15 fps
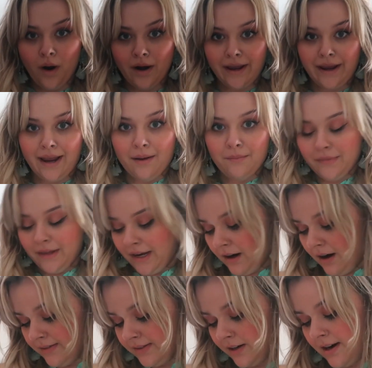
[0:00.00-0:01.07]
1 a.m., like
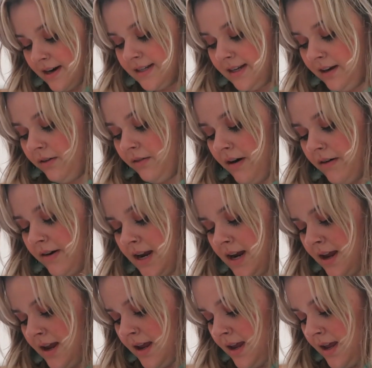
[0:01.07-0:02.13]
on their
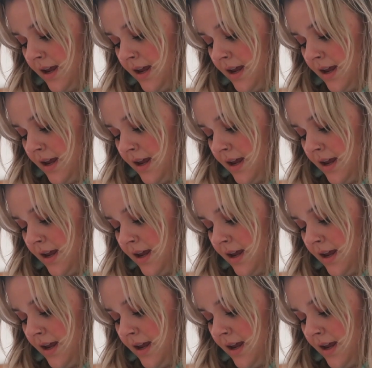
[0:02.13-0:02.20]
itinerary.